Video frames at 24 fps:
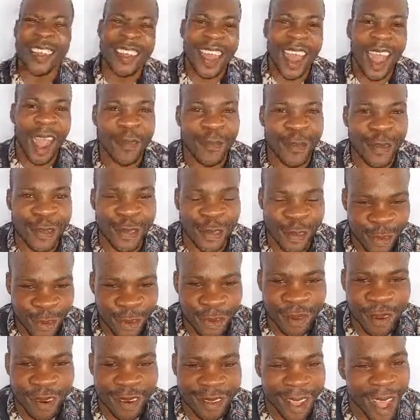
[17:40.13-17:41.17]
I'm going to do,
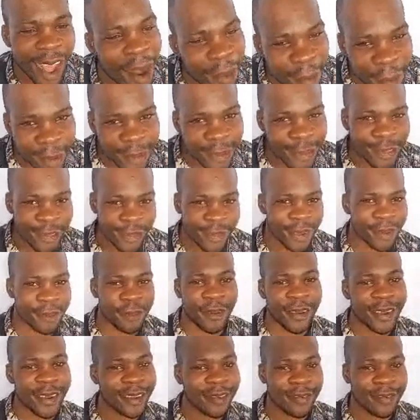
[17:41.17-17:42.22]
because I'm not going to make
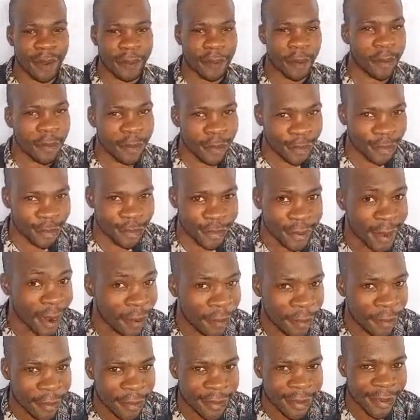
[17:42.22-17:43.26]
money if I'm not going to do that
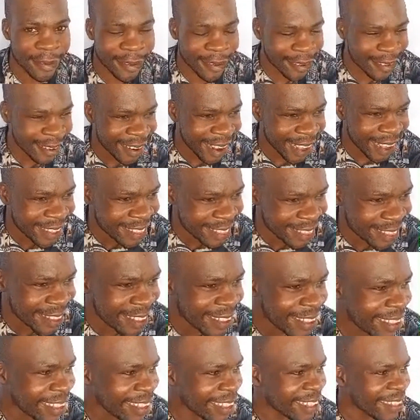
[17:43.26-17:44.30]
one. All right,
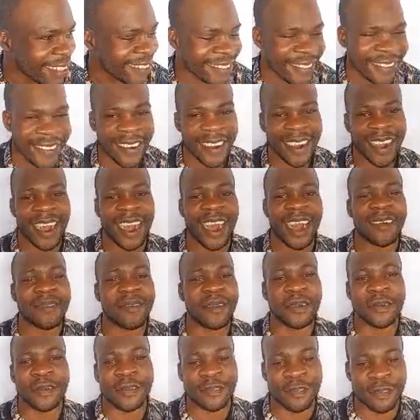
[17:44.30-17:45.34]
so I'm
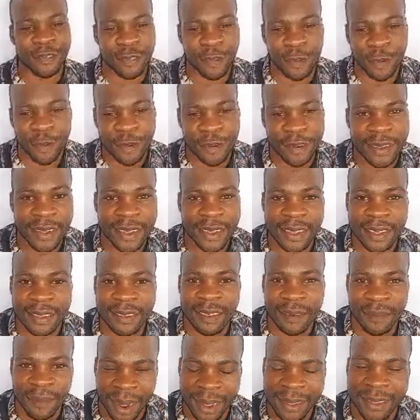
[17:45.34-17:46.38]
not going to. So it's a
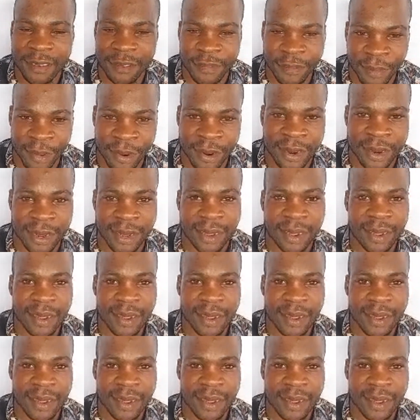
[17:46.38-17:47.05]
massive money.